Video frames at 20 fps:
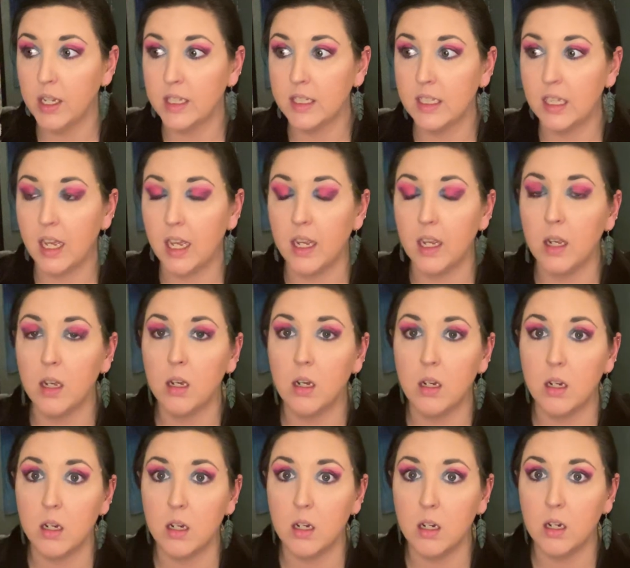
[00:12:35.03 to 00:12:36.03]
It's like,
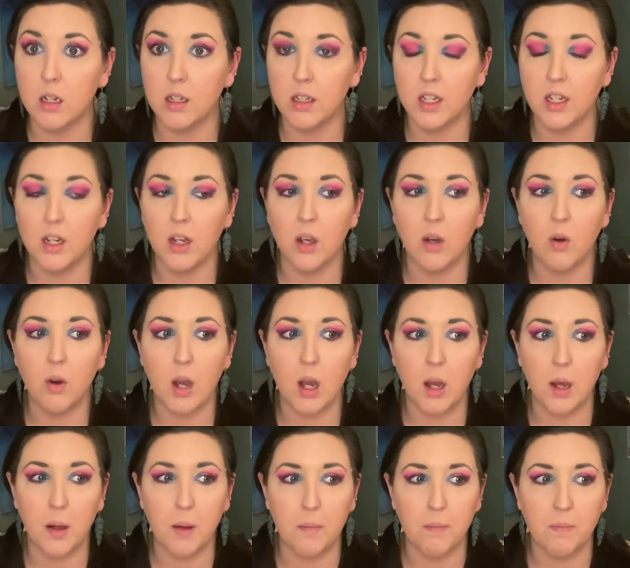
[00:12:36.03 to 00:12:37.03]
uh, you know,
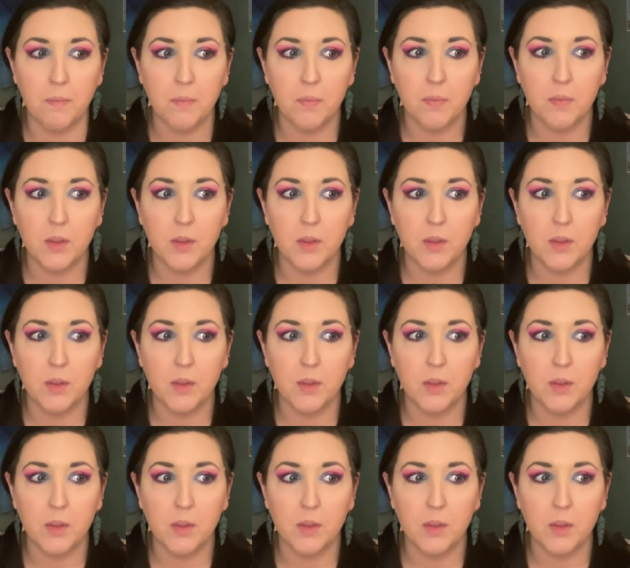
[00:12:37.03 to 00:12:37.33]
um,